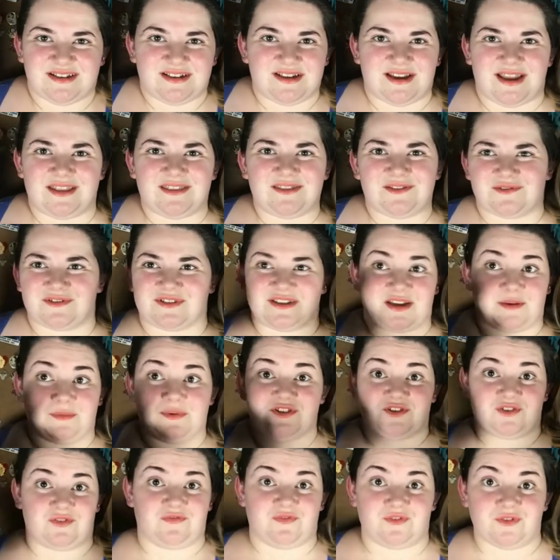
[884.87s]
and there was like a
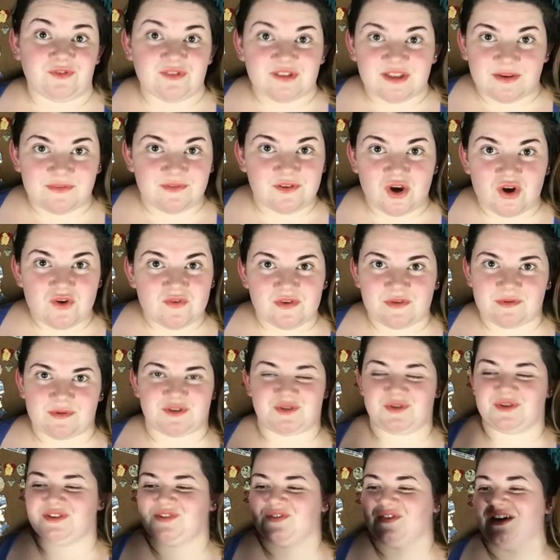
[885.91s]
bunch of food left over, which
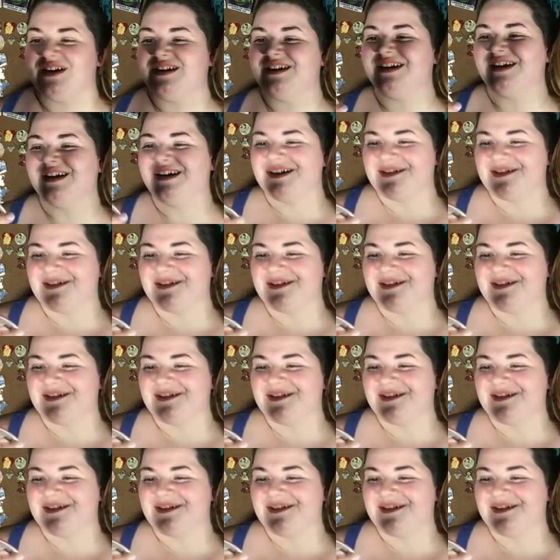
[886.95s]
was fun.